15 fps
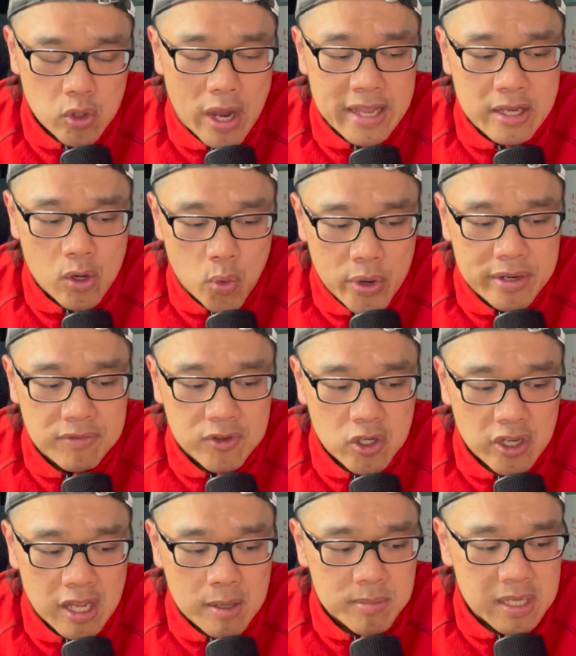So I quit
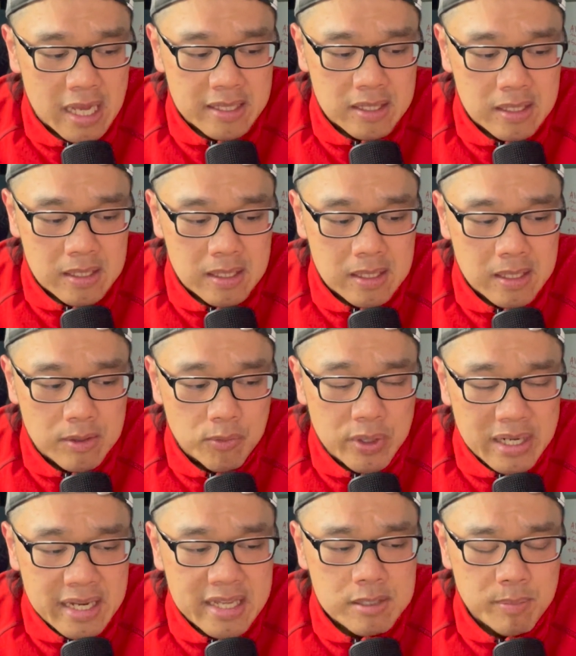video games. I
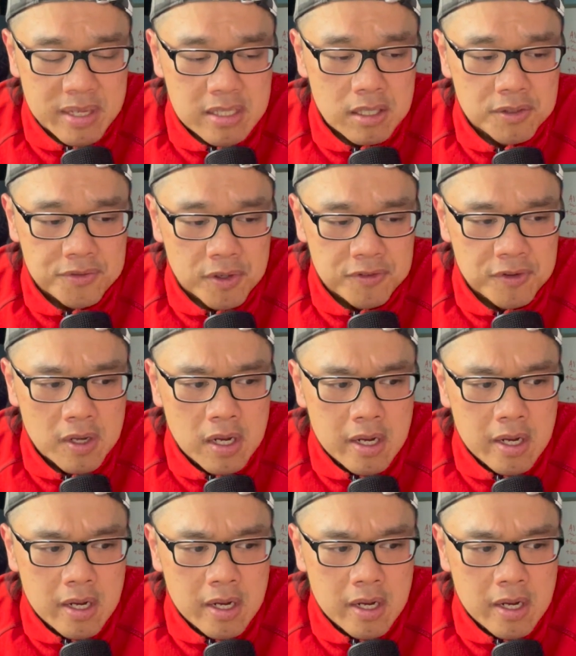release myself of